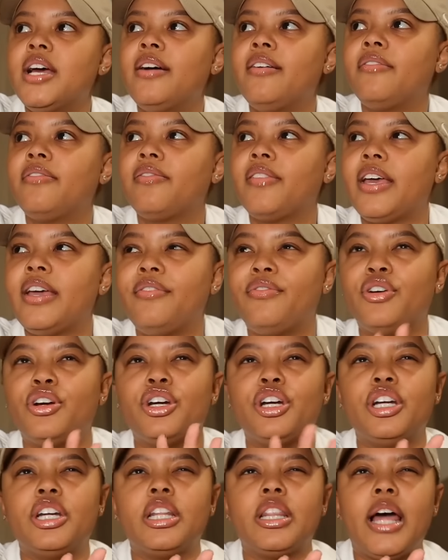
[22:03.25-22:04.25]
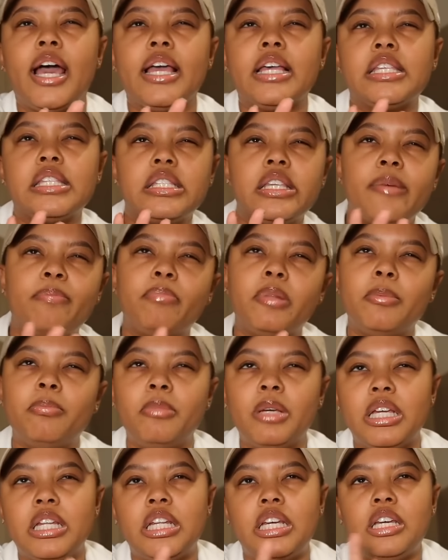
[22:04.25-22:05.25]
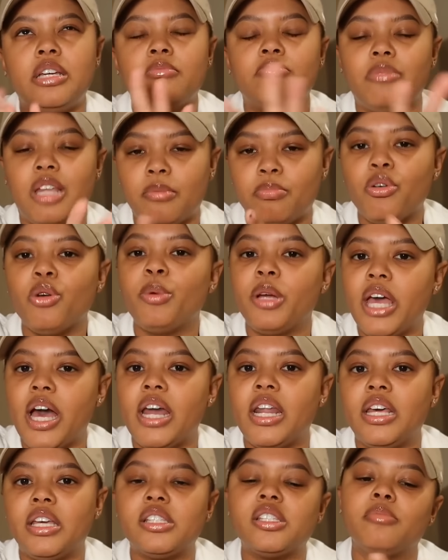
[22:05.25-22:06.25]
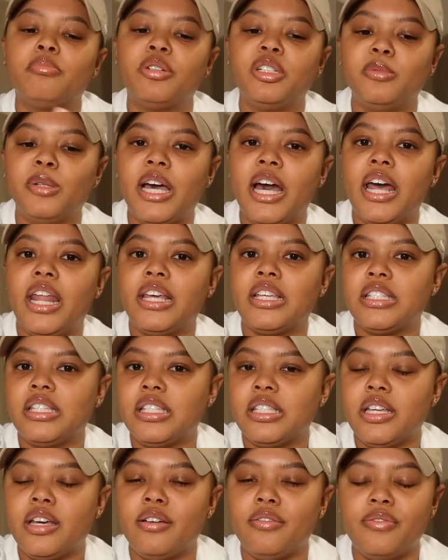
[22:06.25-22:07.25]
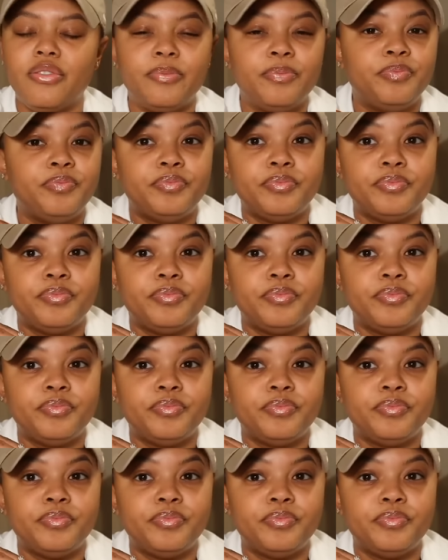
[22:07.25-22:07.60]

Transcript: flavored like supplementing, like probiotics and prebiotics and stuff,